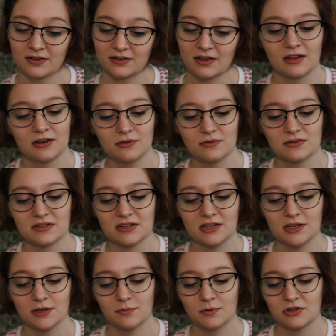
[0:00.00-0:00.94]
Can you
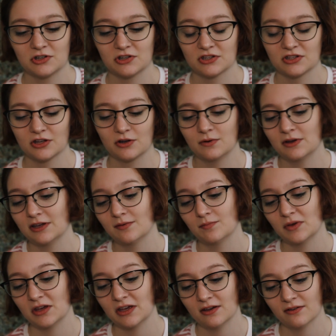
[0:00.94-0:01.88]
see which is the
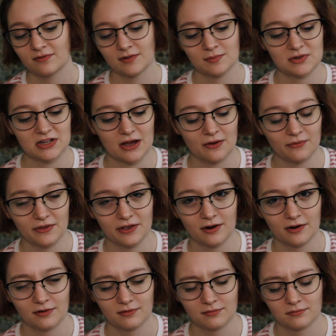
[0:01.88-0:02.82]
queen bee from down
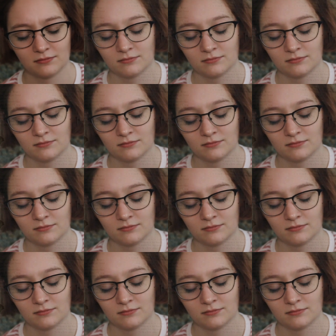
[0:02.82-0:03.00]
there?"